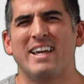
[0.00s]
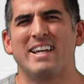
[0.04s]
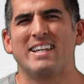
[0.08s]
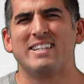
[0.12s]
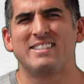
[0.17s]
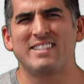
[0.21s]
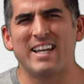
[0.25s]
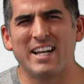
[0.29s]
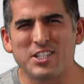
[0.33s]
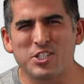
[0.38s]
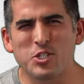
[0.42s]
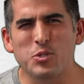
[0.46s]

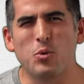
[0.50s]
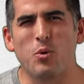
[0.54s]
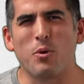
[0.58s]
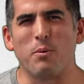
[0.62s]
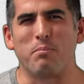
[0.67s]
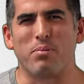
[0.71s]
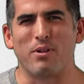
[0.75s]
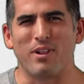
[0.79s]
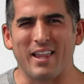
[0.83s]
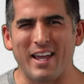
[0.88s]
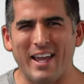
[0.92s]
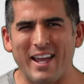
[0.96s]
sensual
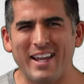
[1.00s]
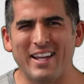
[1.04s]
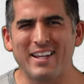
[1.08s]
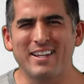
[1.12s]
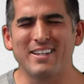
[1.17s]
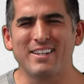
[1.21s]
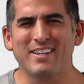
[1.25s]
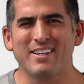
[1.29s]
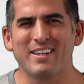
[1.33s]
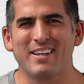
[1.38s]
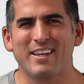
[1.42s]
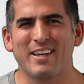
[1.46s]
play
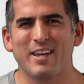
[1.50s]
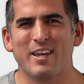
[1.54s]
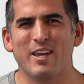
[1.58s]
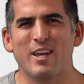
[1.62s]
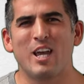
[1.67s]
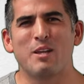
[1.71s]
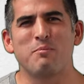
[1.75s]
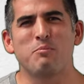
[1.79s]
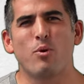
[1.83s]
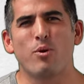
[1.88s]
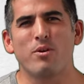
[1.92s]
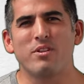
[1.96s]

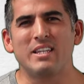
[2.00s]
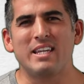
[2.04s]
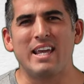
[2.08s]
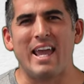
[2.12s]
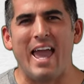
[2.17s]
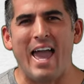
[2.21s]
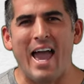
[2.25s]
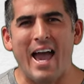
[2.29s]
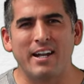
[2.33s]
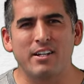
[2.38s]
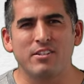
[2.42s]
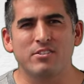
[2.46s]
and more the
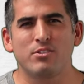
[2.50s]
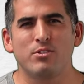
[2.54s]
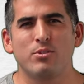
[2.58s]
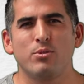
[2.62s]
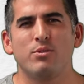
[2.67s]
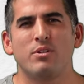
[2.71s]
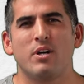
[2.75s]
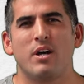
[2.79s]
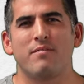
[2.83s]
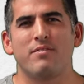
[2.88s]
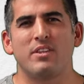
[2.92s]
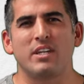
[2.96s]

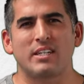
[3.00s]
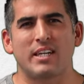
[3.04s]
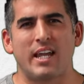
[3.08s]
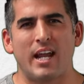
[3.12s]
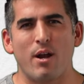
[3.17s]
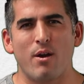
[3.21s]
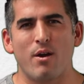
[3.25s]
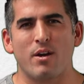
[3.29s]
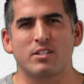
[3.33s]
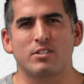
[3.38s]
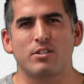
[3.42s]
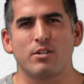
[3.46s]
attitude of the
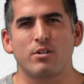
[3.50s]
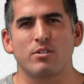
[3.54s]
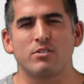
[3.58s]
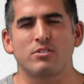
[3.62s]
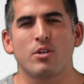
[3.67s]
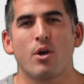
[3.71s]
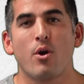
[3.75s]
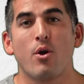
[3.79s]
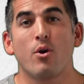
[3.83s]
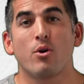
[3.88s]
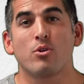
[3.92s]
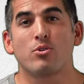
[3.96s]
characters
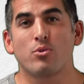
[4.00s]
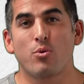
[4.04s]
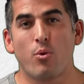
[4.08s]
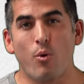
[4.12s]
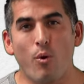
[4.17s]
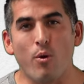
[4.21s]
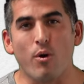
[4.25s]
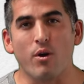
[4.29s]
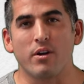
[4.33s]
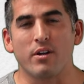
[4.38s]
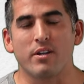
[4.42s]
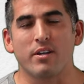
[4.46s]

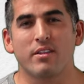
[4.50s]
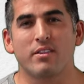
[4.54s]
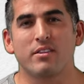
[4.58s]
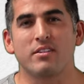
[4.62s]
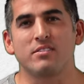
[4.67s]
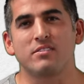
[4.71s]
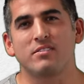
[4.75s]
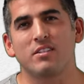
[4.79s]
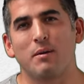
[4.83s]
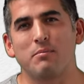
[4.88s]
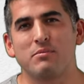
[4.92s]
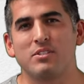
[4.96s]
toward the
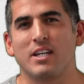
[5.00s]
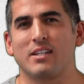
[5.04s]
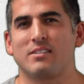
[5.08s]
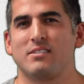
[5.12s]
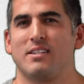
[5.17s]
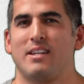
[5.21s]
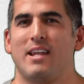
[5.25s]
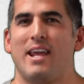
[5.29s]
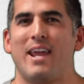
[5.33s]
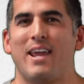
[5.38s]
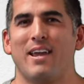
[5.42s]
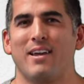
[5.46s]
subject
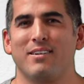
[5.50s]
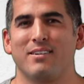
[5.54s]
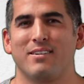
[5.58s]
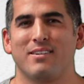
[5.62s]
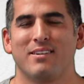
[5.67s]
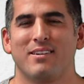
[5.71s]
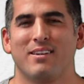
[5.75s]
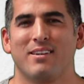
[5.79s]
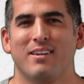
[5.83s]
at hand.